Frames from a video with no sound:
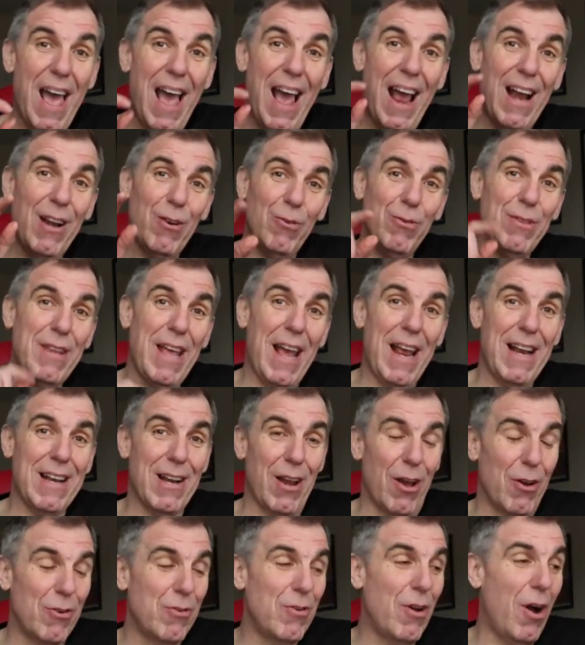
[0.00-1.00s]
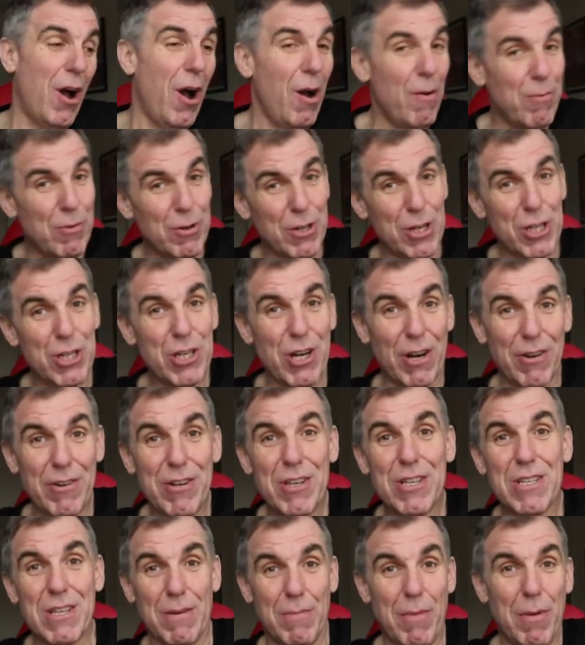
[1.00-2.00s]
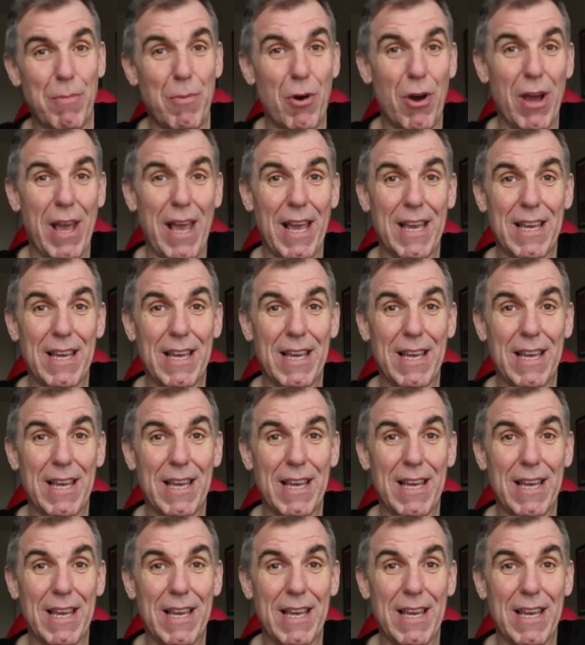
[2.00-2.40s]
And on that note, I'm going to show you some of my